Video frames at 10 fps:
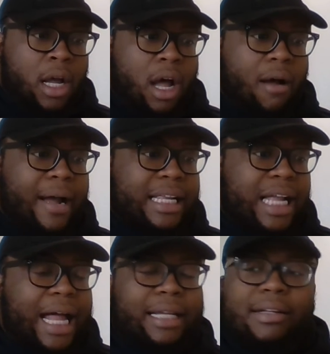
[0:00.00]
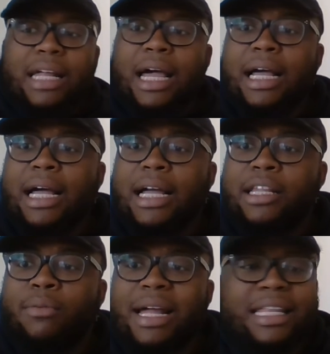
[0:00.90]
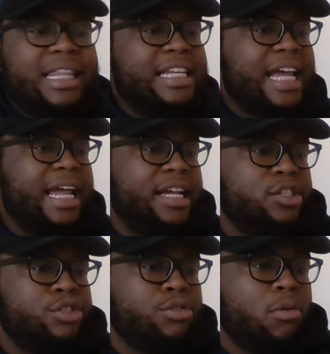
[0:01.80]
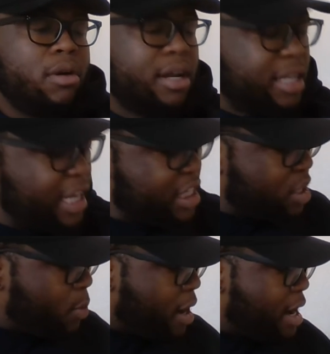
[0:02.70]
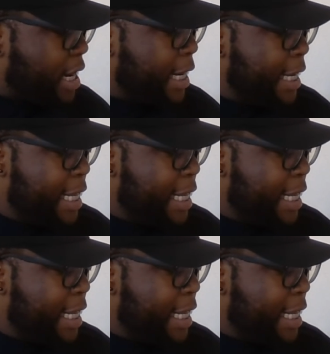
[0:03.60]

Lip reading: All right, scholars. The rest of the day is yours. Get to work.